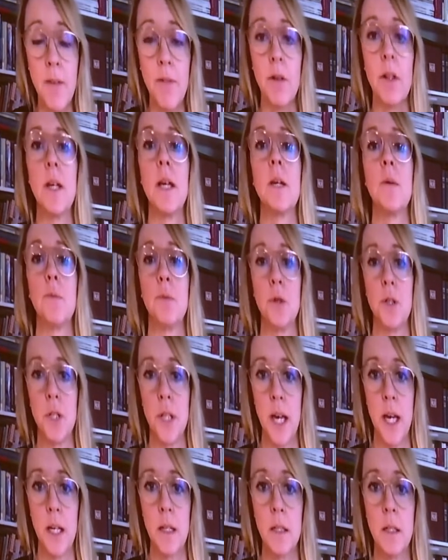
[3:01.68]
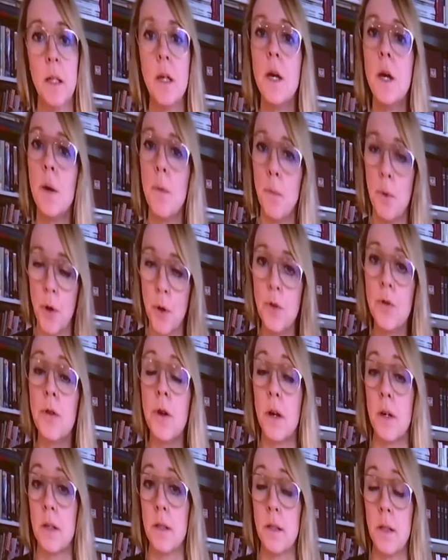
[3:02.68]
and protect both
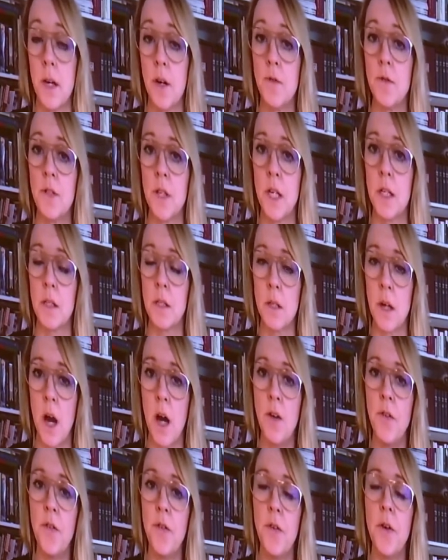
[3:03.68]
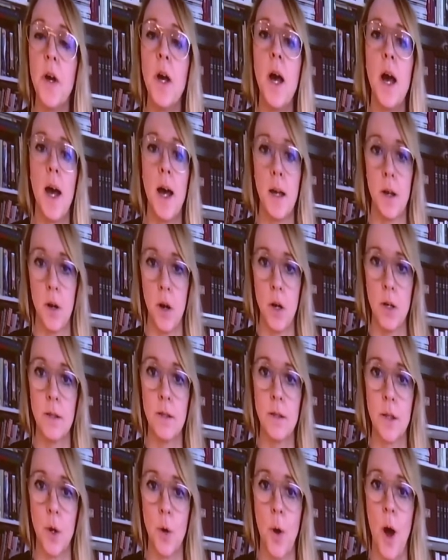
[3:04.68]
ourselves as staff and
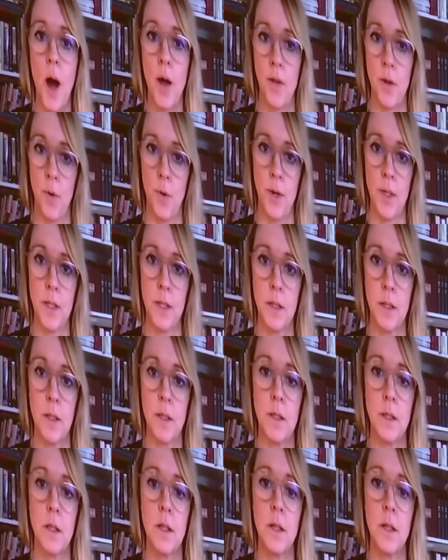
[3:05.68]
also other residents in the